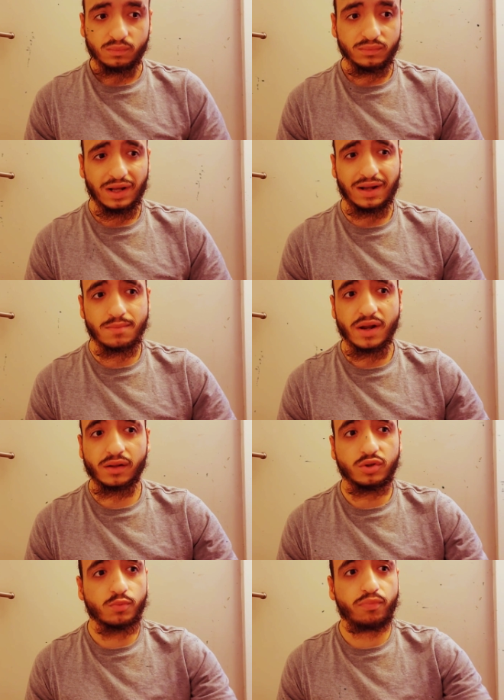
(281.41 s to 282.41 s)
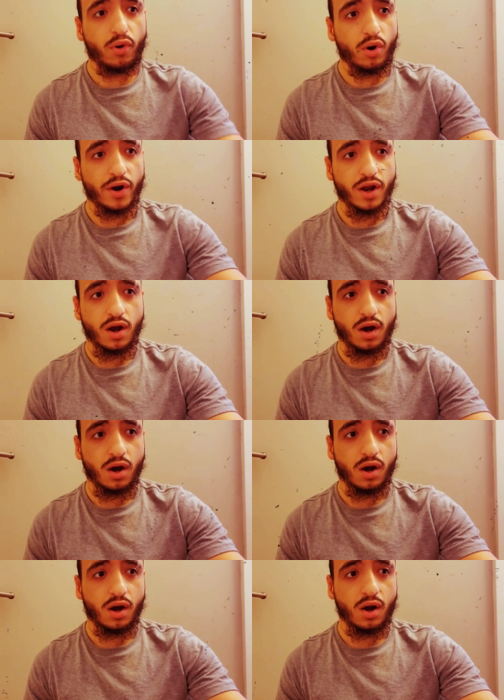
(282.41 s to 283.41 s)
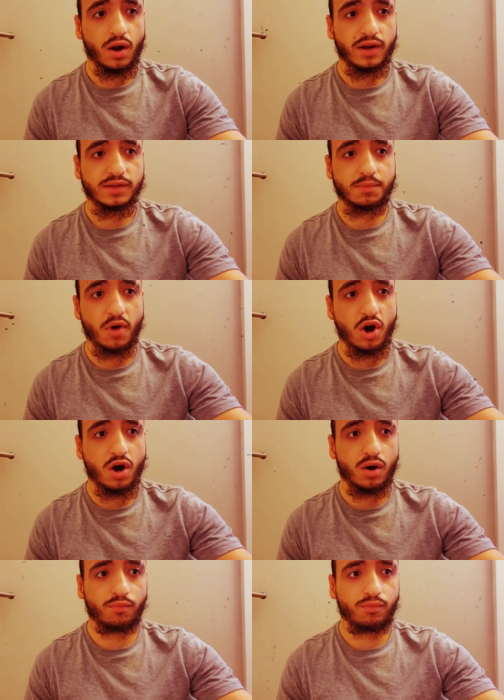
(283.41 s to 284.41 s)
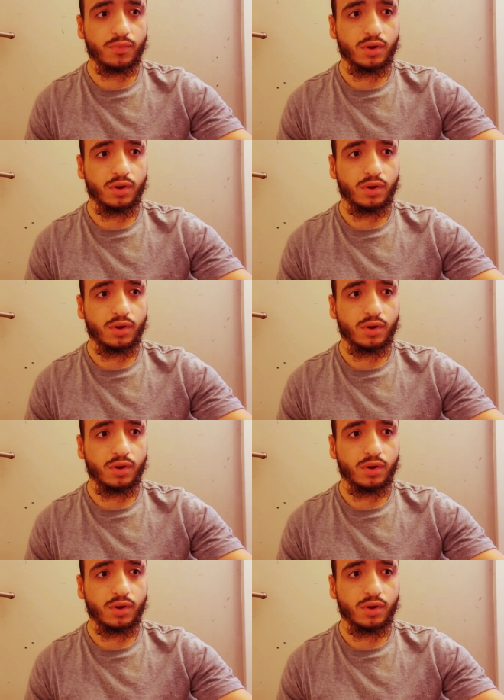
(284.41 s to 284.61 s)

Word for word: like, I met a little boy, uh, uh, his mom,